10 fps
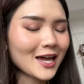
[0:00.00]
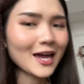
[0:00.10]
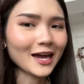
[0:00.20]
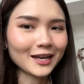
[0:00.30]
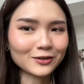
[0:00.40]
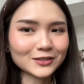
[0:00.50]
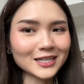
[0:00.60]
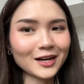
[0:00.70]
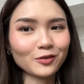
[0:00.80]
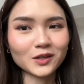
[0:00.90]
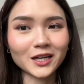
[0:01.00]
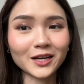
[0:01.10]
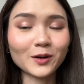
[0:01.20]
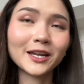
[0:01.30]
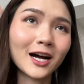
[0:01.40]
and I was like out for
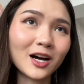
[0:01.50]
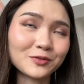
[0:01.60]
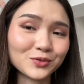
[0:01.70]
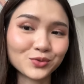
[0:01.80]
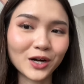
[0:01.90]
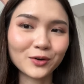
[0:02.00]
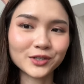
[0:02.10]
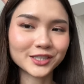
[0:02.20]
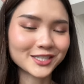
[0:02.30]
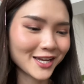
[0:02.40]
like one and a half to two hours